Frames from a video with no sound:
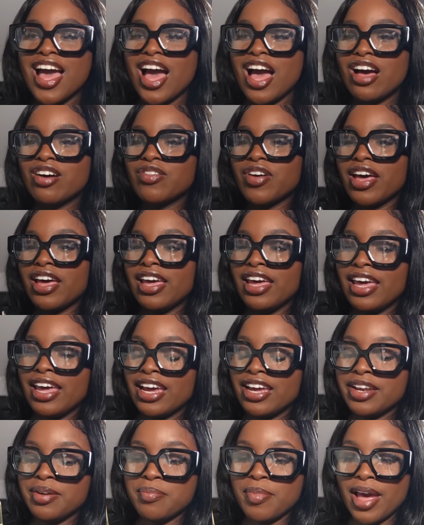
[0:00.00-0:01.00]
of a
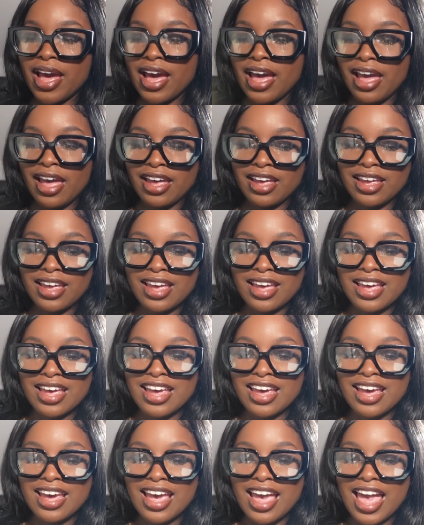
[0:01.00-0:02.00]
handbag,
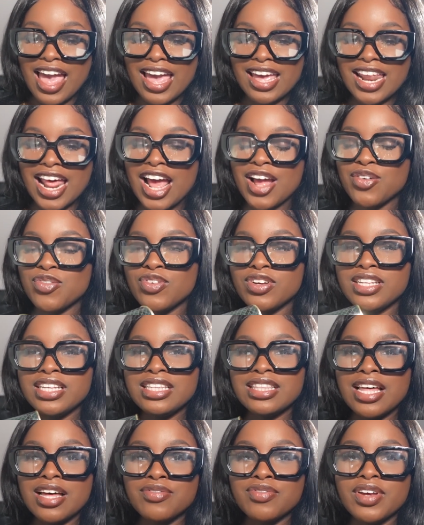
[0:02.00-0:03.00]
and I really
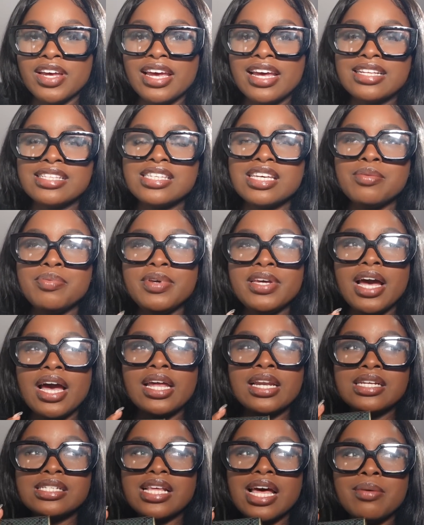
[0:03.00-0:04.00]
love it. And to be
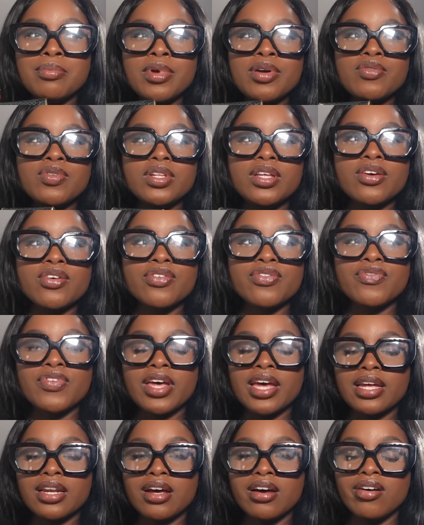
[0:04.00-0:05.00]
honest, I'm not really a
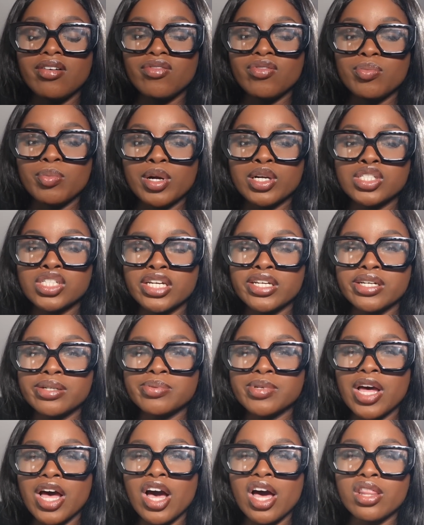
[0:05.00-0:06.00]
fan of Marc
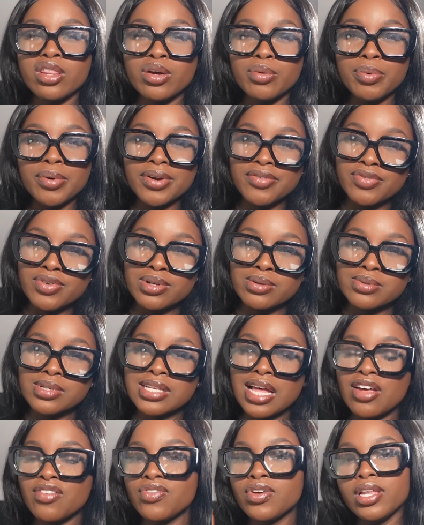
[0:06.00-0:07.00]
Jacobs' other perfumes
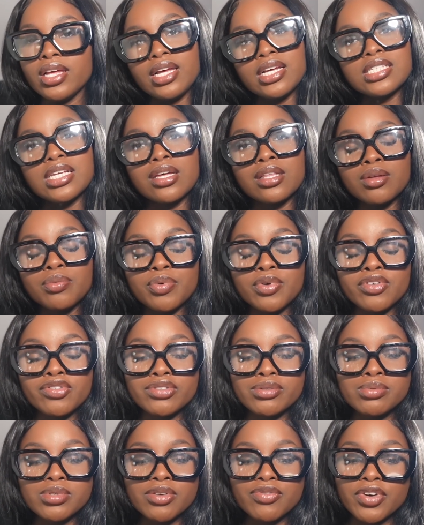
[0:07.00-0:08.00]
because I feel like his other
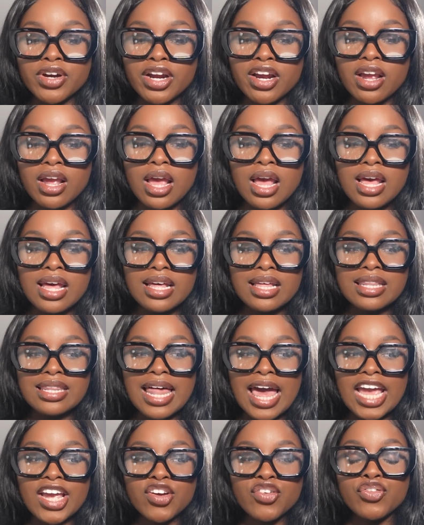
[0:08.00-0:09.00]
perfumes are very
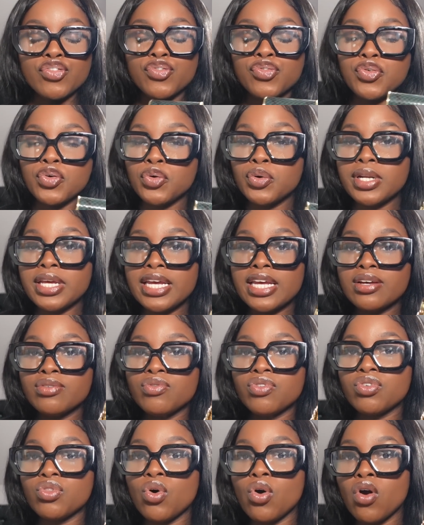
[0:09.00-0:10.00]
like fruity and
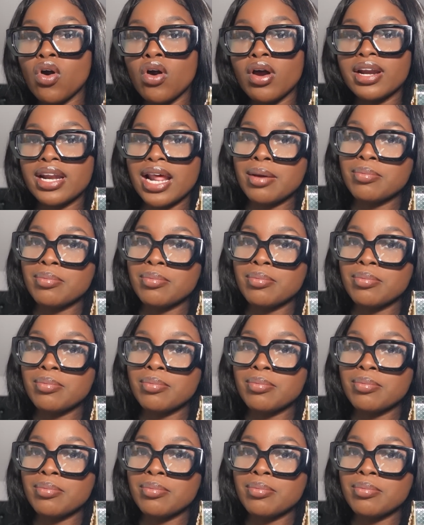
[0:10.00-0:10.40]
floral, and